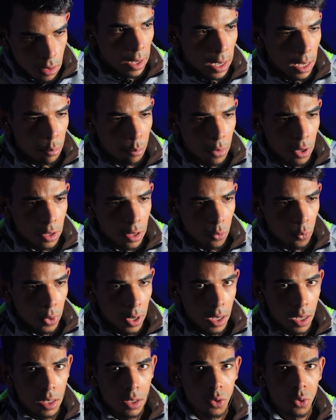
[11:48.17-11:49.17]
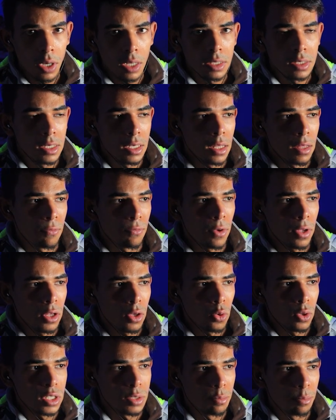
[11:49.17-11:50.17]
And by the way, you can see the
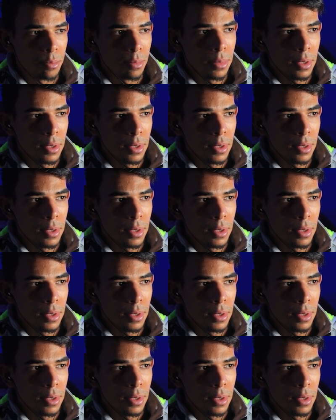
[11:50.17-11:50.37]
video is,